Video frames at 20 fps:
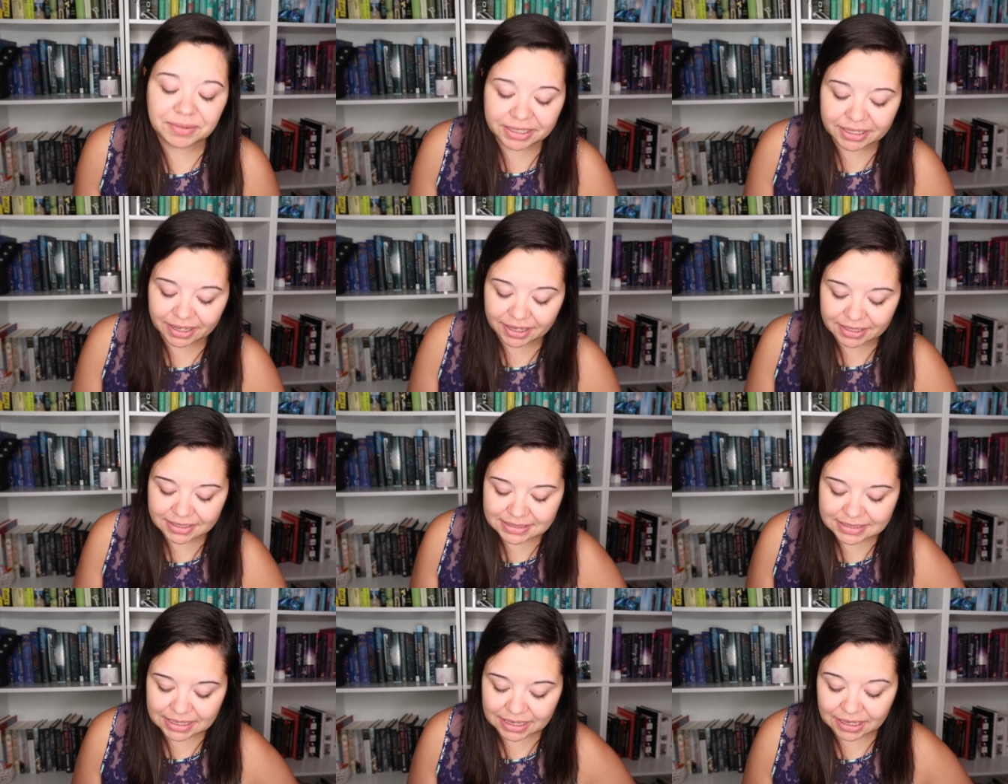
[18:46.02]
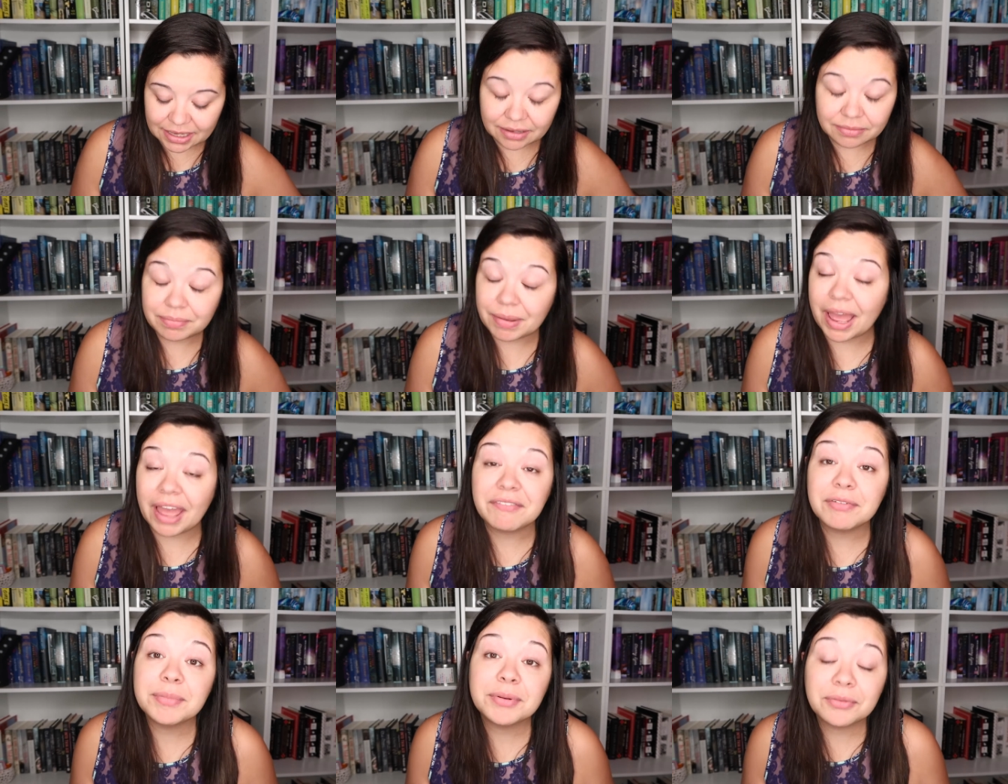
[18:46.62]
because I
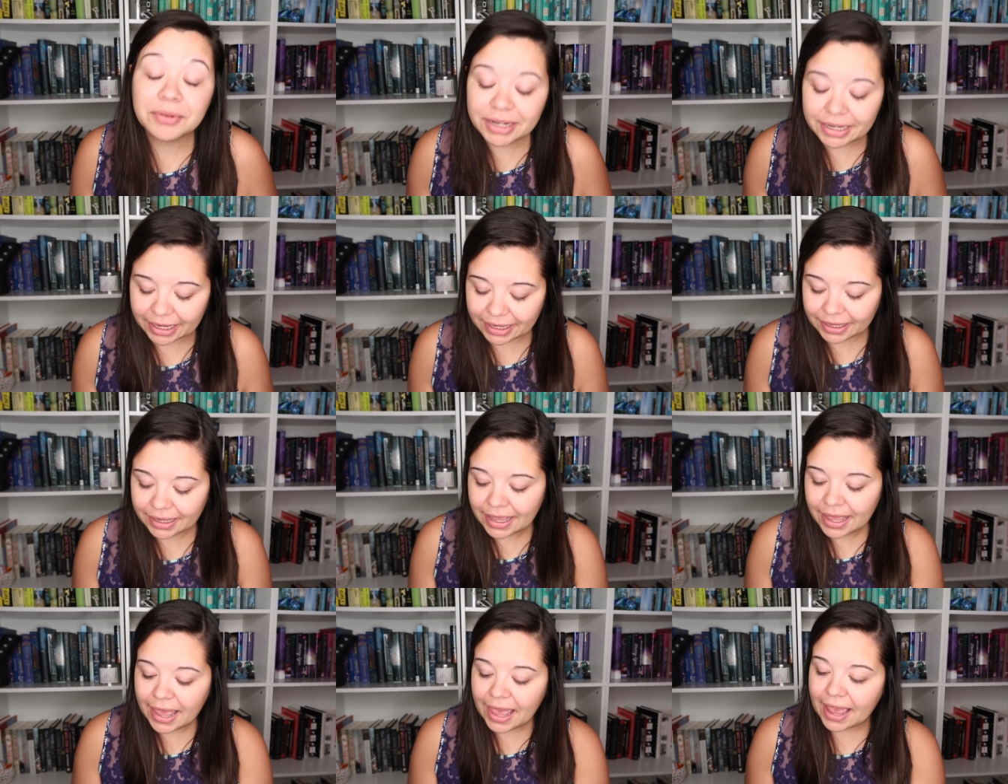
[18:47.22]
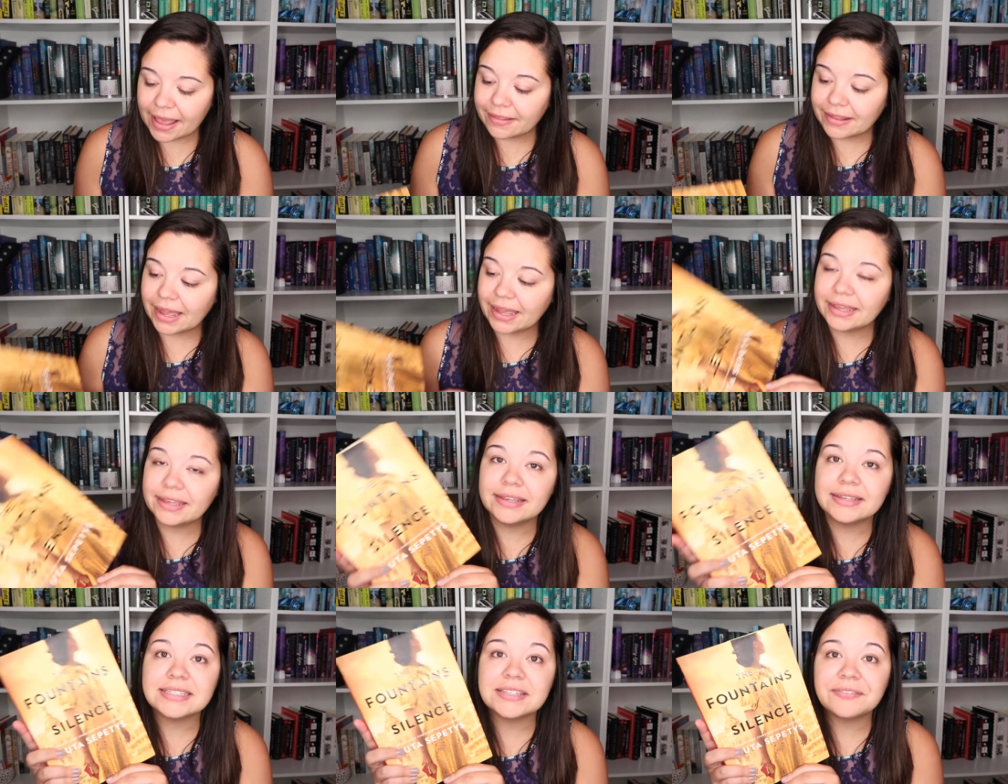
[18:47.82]
haven't been reading, and that
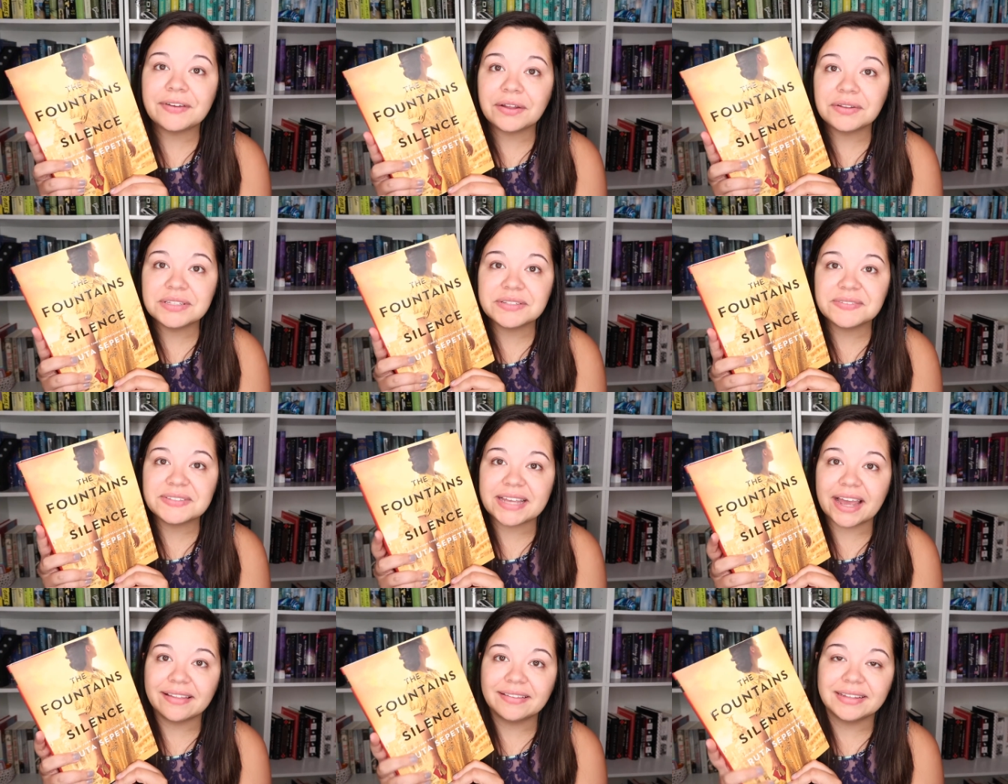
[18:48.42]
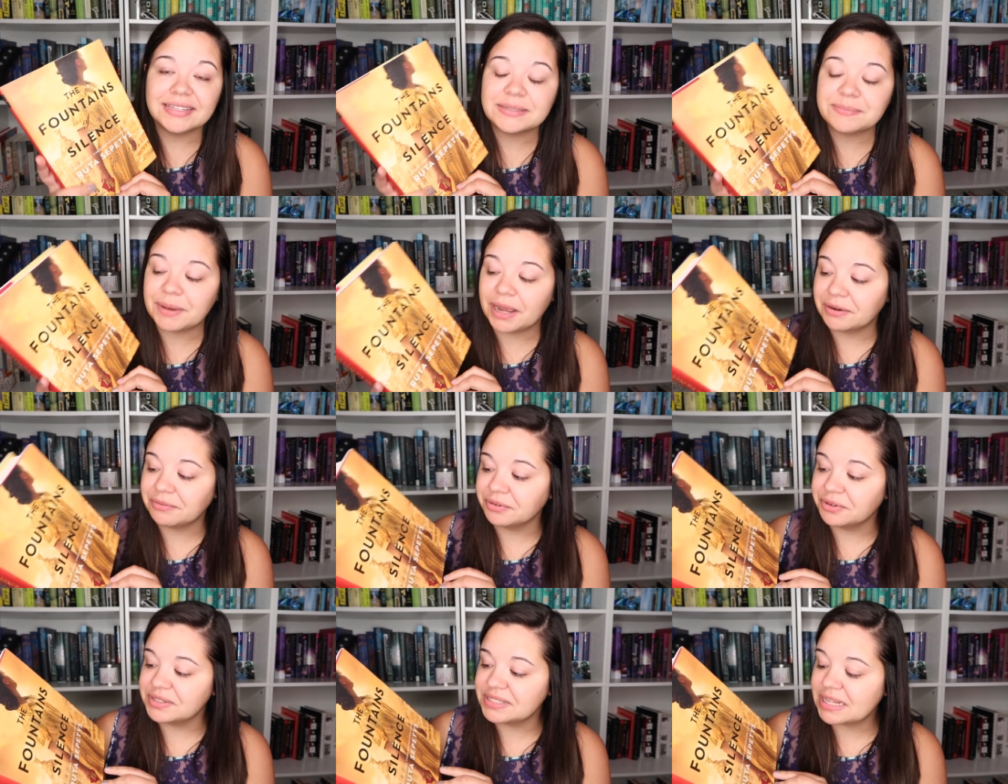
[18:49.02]
is The Fountains of Silence by
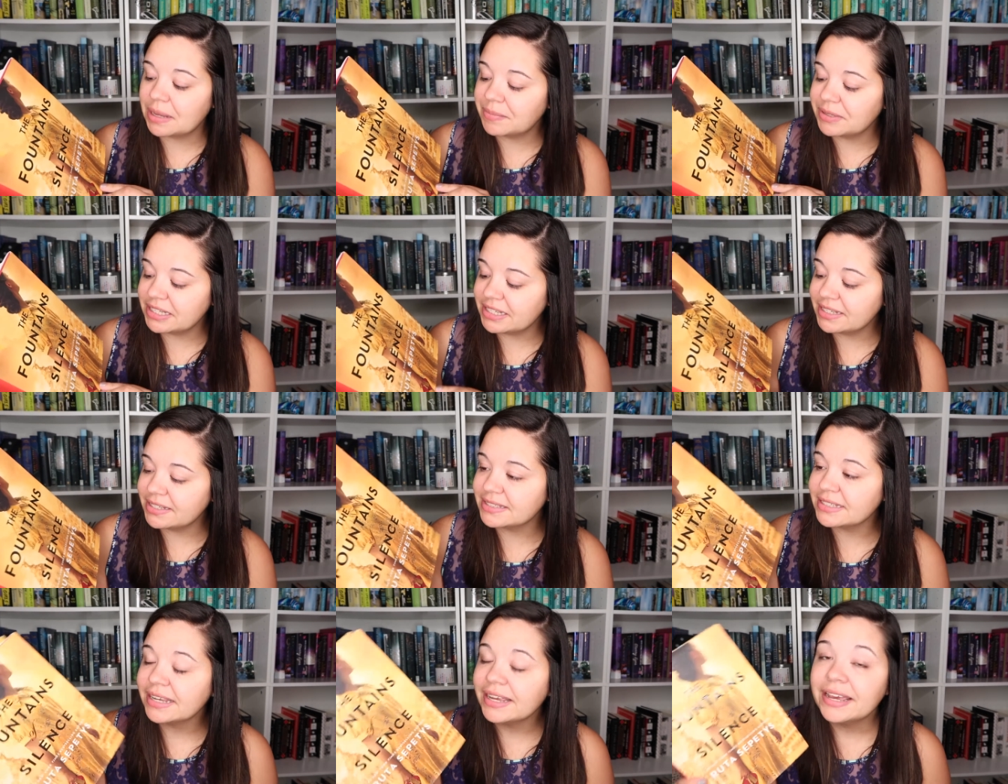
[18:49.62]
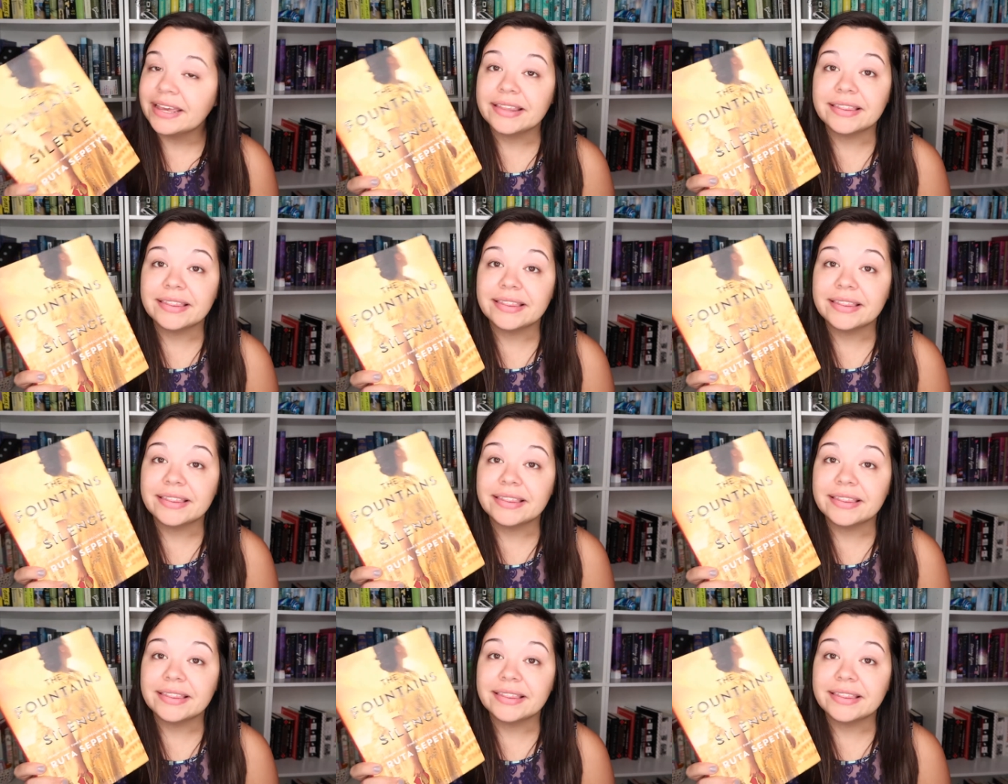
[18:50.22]
Ruta Sepetys.